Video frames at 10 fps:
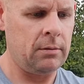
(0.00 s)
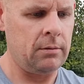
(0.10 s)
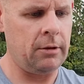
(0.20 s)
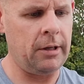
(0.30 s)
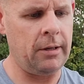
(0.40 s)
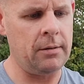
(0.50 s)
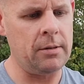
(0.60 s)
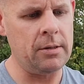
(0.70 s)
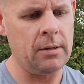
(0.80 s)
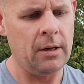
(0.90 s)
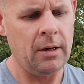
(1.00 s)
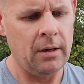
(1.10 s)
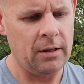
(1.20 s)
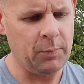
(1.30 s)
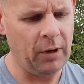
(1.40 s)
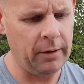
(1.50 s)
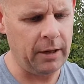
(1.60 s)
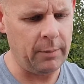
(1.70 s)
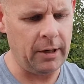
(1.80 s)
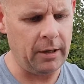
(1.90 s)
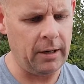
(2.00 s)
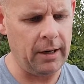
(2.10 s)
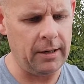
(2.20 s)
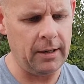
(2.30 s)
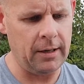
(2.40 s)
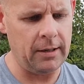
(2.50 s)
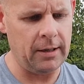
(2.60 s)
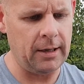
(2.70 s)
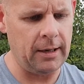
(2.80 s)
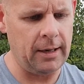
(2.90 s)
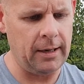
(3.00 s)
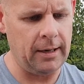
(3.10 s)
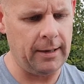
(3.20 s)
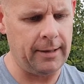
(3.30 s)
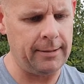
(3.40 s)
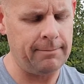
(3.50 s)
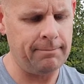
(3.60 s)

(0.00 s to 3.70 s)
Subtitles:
rings. It's probably going to be a good idea to get a